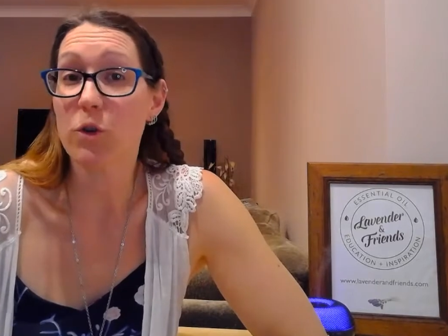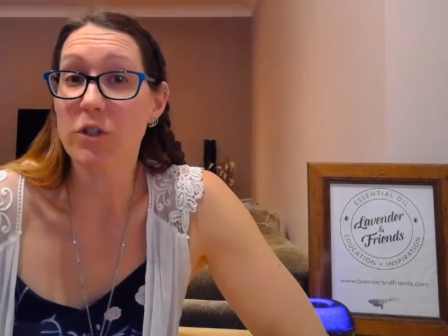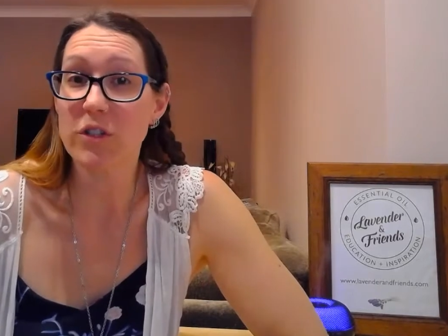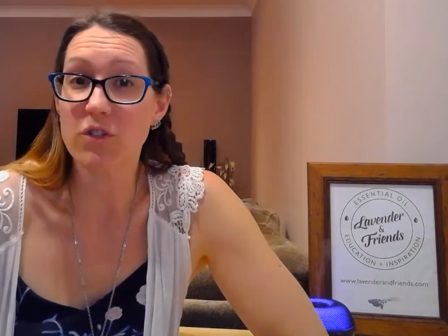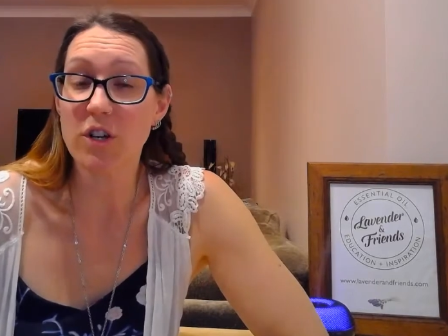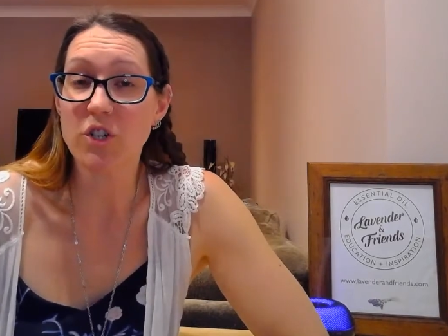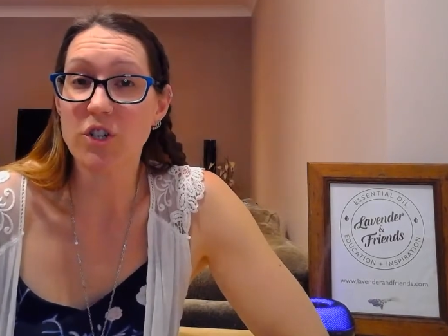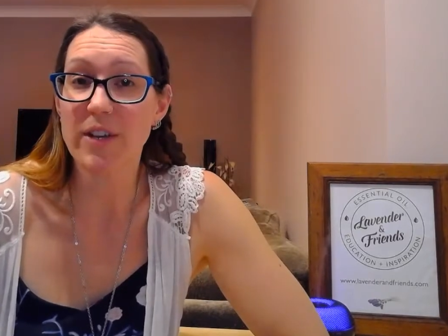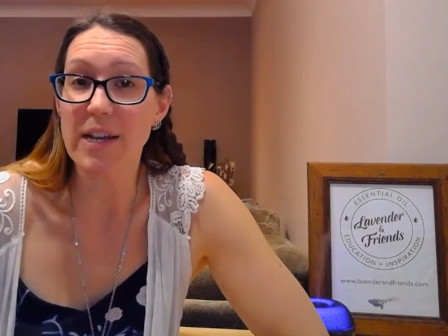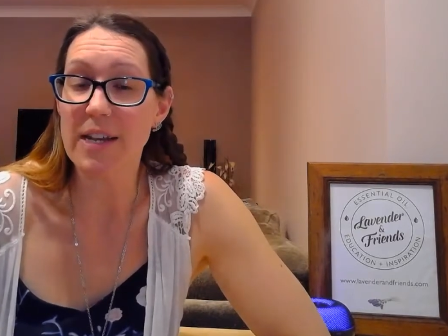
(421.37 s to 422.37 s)
taught to
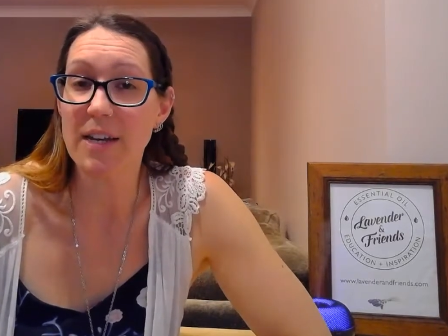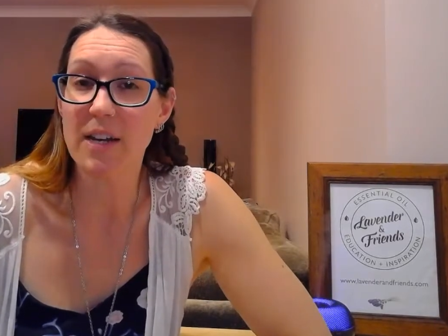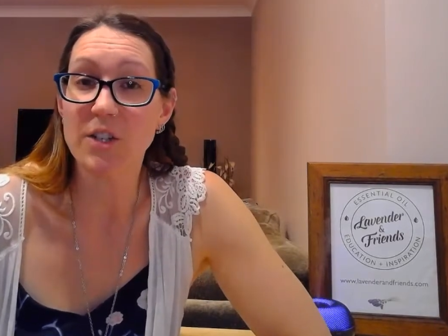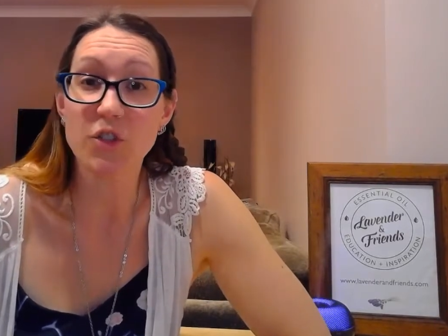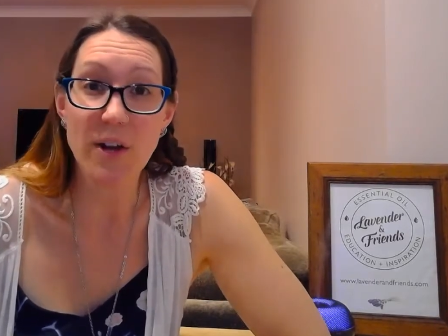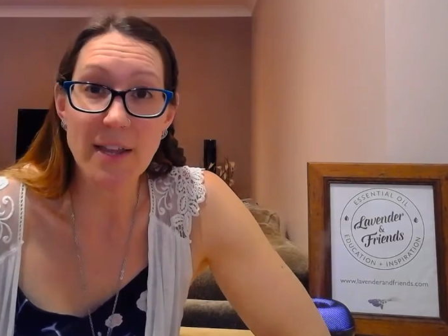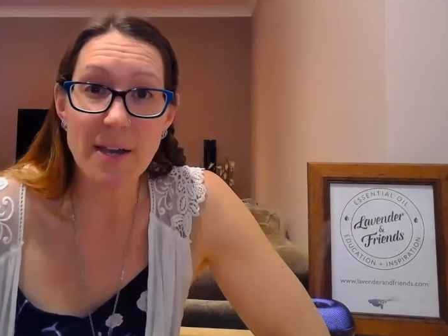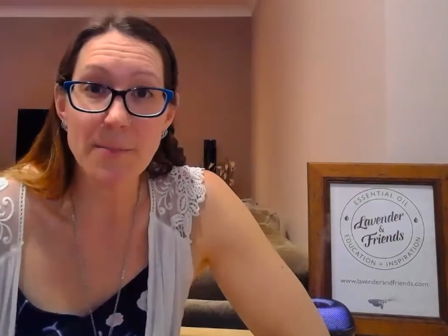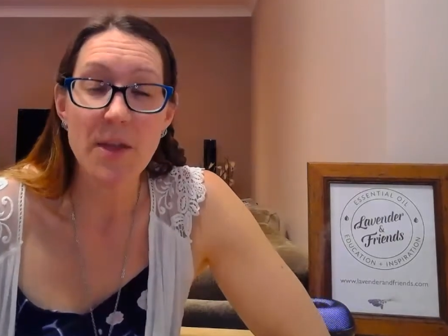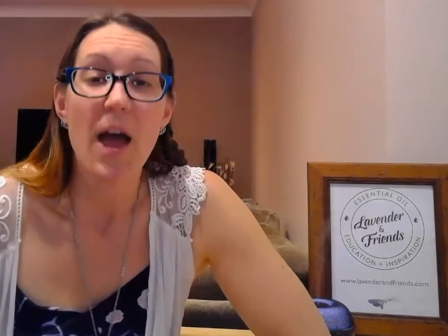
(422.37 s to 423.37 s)
structure in Australia.